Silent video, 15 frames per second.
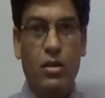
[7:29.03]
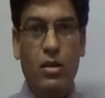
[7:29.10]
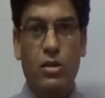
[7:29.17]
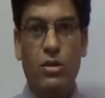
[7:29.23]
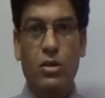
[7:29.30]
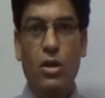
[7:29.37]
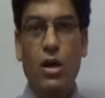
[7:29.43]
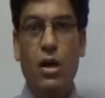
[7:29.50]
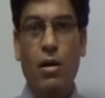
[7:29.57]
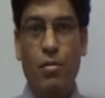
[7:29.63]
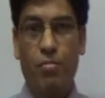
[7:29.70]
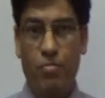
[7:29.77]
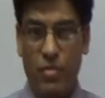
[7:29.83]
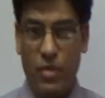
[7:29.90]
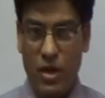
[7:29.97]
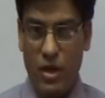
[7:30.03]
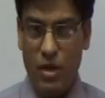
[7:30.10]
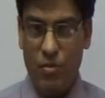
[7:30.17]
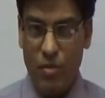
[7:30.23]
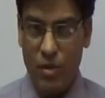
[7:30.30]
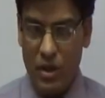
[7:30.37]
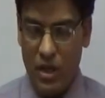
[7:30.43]
The
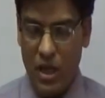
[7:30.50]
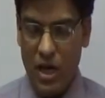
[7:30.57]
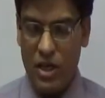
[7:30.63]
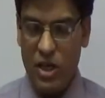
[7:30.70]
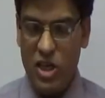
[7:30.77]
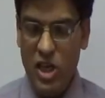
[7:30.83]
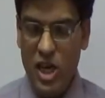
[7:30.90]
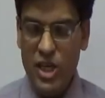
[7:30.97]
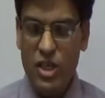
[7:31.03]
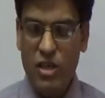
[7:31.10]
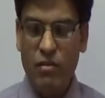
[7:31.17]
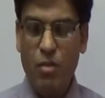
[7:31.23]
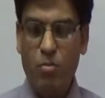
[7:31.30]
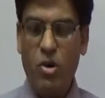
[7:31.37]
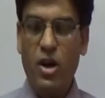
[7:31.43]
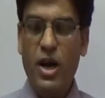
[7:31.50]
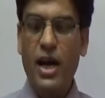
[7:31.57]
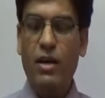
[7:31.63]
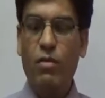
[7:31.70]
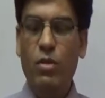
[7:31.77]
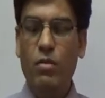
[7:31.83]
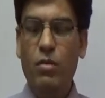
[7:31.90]
creation of the
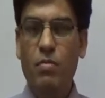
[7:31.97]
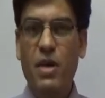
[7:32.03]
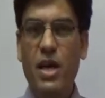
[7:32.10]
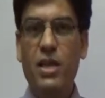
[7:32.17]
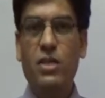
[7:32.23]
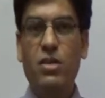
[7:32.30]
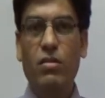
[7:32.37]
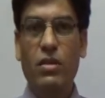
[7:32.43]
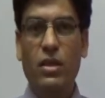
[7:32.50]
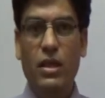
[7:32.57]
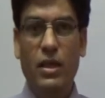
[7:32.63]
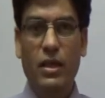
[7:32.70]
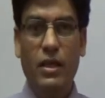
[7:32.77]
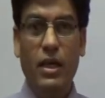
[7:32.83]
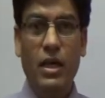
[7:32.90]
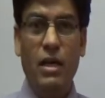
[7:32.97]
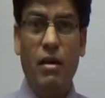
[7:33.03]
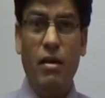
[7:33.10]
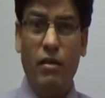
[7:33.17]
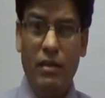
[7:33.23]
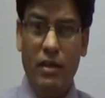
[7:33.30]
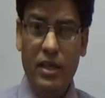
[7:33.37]
product will be based on the
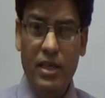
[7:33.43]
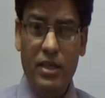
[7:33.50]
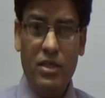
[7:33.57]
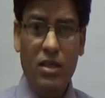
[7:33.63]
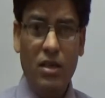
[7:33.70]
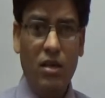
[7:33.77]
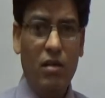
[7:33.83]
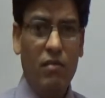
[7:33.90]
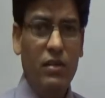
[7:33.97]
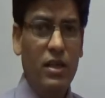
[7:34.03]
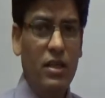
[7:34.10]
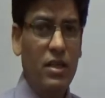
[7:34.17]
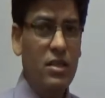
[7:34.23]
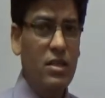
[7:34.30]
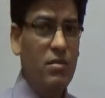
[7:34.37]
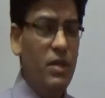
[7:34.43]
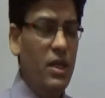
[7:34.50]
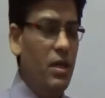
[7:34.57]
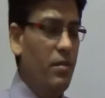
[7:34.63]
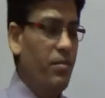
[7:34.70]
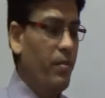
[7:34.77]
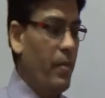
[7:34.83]
needs of the customer,
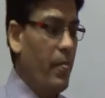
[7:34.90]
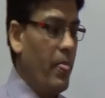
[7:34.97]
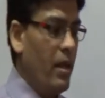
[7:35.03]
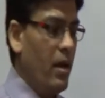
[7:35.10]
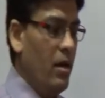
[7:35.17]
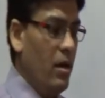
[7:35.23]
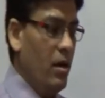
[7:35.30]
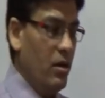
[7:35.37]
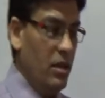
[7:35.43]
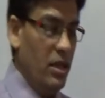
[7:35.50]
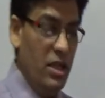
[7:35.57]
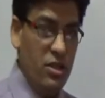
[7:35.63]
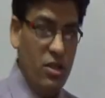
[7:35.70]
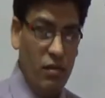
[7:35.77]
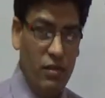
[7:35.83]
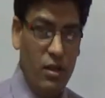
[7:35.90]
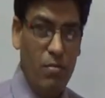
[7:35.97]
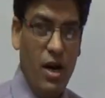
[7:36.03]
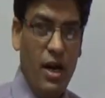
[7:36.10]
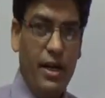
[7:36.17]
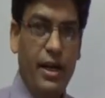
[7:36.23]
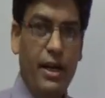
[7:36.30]
needs of the
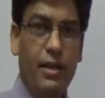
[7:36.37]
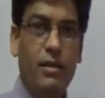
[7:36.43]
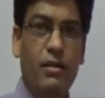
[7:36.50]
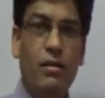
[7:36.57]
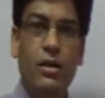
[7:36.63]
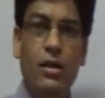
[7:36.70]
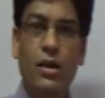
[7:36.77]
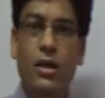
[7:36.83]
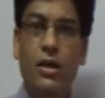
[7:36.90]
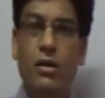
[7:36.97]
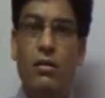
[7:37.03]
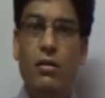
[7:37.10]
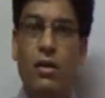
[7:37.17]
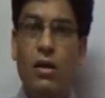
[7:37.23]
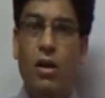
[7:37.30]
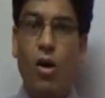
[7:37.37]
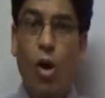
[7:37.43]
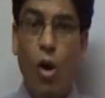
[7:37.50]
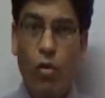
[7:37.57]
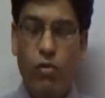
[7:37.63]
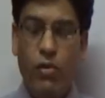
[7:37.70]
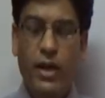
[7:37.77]
market.
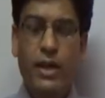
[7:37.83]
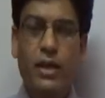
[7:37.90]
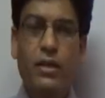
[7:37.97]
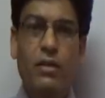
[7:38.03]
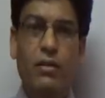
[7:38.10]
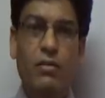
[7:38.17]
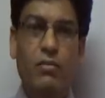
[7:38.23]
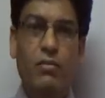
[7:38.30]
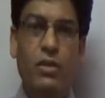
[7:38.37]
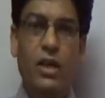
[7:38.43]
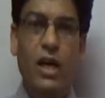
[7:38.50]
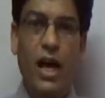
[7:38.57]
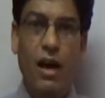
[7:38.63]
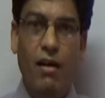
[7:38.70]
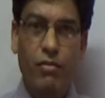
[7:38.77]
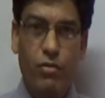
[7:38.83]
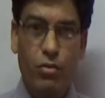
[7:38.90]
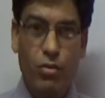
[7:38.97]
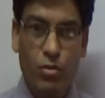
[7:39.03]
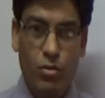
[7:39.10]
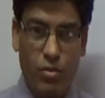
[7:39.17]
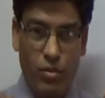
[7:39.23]
Offering, we have
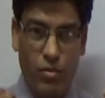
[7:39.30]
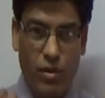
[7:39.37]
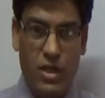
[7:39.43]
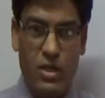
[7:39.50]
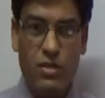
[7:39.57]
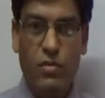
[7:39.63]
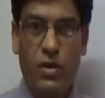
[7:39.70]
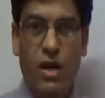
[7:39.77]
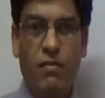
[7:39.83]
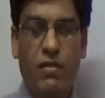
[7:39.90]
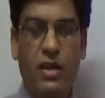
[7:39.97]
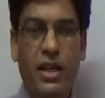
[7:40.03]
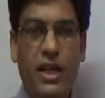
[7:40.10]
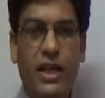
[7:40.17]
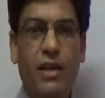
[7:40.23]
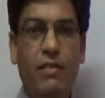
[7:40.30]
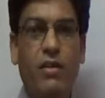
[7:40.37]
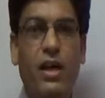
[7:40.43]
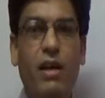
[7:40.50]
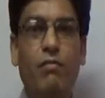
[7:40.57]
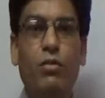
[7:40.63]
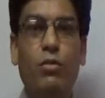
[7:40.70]
to, once we have created, we
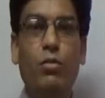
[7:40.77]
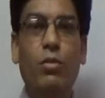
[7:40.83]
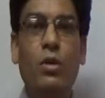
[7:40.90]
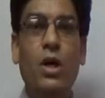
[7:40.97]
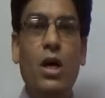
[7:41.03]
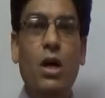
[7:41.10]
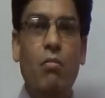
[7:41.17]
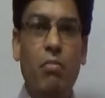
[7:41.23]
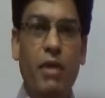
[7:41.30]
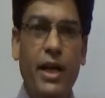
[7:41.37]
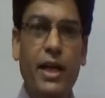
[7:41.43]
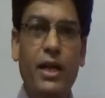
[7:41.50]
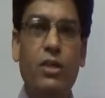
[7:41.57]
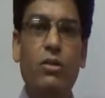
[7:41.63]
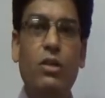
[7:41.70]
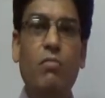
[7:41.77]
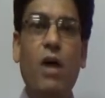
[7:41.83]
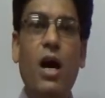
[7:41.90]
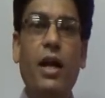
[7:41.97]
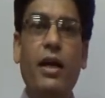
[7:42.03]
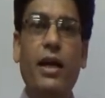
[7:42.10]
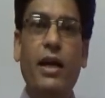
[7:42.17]
have to bring it to the
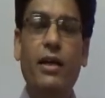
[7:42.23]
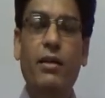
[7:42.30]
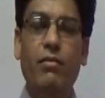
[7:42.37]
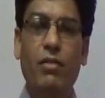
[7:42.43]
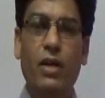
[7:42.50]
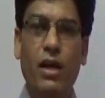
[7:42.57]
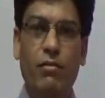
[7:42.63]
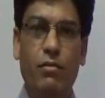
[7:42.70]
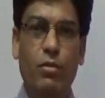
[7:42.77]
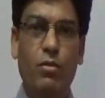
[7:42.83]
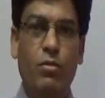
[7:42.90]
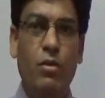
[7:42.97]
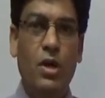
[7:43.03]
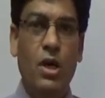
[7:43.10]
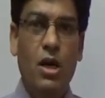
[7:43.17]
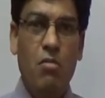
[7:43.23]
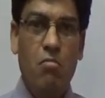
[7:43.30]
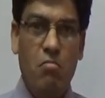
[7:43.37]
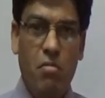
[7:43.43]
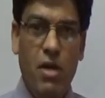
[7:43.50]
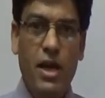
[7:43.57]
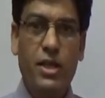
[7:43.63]
market. We have to
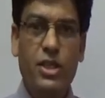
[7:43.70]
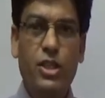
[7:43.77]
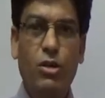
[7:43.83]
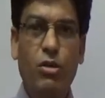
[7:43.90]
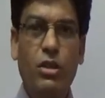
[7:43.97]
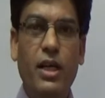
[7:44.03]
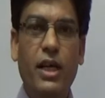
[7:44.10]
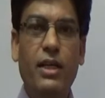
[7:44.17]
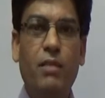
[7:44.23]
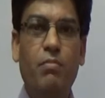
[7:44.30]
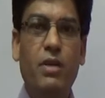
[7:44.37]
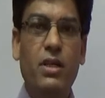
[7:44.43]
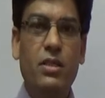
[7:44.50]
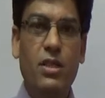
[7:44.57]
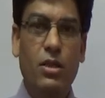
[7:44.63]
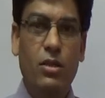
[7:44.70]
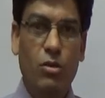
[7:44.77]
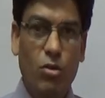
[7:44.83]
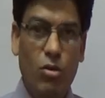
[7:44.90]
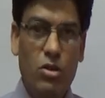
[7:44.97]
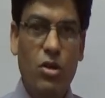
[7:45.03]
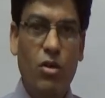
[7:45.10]
make sure that the person
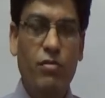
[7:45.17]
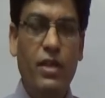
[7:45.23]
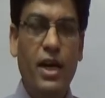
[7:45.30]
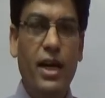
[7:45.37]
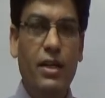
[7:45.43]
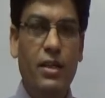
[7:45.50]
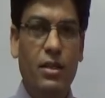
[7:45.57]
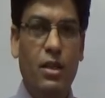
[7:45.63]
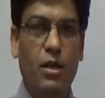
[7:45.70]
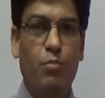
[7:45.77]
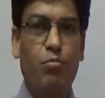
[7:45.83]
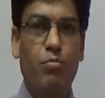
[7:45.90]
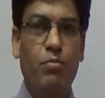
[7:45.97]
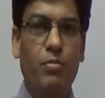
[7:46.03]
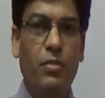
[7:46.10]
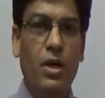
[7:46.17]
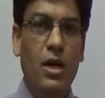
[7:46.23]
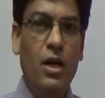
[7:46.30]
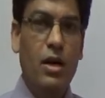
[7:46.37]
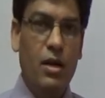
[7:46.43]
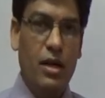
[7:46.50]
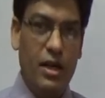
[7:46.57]
knows of that,
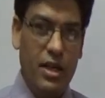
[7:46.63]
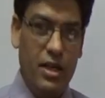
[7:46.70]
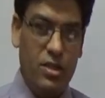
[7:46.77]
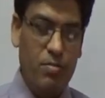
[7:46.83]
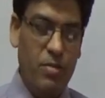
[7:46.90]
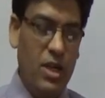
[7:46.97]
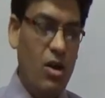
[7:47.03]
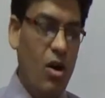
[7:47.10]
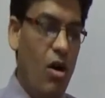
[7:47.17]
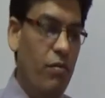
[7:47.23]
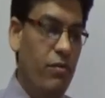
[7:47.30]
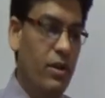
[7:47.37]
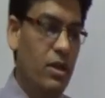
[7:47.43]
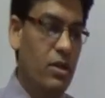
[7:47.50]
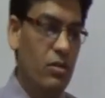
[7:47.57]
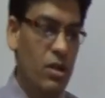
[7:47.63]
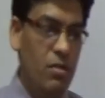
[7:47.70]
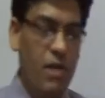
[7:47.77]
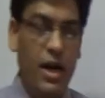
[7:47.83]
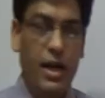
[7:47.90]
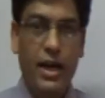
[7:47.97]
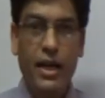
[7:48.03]
it is being offered to the
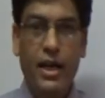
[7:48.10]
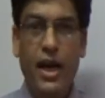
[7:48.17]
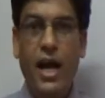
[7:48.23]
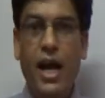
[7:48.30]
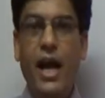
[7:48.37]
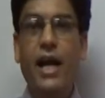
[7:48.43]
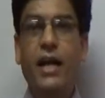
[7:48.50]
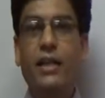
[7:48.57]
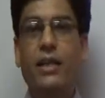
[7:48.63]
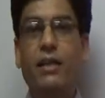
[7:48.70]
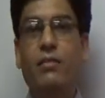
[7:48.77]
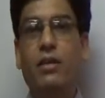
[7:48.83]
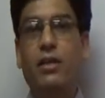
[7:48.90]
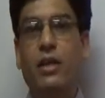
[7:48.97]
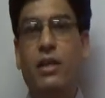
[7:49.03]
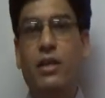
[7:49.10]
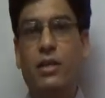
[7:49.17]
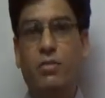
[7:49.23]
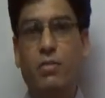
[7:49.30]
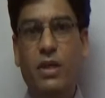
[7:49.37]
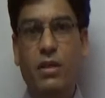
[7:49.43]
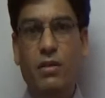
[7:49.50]
market, and then it is
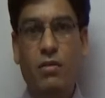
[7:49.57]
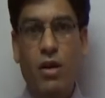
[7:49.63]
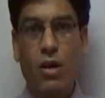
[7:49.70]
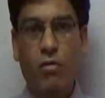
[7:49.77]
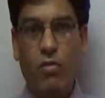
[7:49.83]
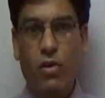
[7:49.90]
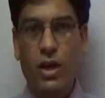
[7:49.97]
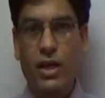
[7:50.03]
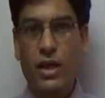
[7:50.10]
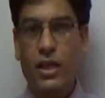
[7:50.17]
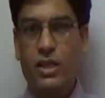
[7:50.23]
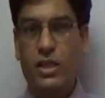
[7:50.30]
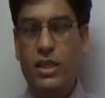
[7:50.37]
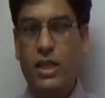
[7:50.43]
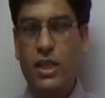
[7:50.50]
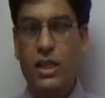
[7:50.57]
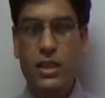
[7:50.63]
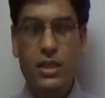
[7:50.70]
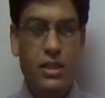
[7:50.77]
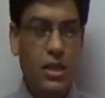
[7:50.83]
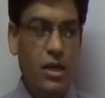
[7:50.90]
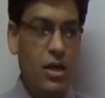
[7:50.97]
being freely
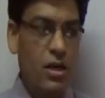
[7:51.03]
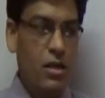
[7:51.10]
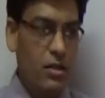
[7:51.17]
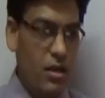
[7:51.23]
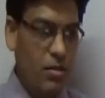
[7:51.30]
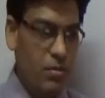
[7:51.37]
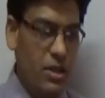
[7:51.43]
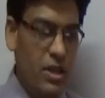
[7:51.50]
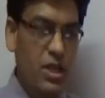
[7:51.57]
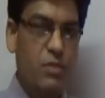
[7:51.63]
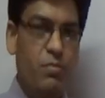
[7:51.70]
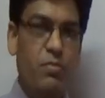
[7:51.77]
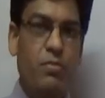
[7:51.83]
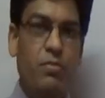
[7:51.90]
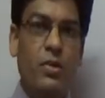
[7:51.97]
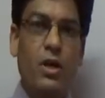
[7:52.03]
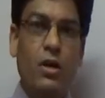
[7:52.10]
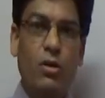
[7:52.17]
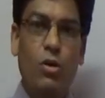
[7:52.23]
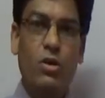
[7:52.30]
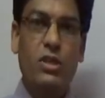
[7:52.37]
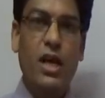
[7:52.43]
exchanged. These
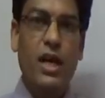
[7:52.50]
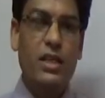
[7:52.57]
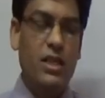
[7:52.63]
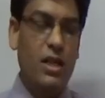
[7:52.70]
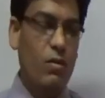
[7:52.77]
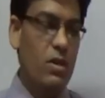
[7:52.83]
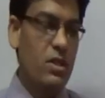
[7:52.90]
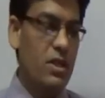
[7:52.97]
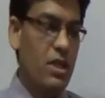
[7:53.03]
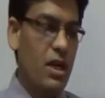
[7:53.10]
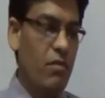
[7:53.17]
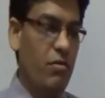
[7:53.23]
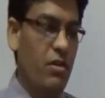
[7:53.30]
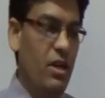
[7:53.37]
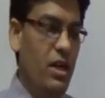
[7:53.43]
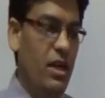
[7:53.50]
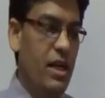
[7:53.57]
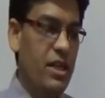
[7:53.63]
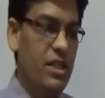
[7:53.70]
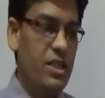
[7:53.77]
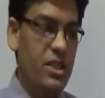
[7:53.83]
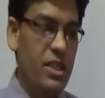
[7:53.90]
goods and services are freely
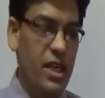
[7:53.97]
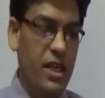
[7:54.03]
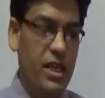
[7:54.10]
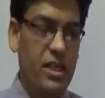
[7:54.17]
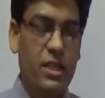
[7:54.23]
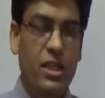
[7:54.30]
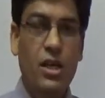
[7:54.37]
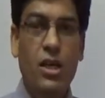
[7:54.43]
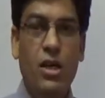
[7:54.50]
exchanged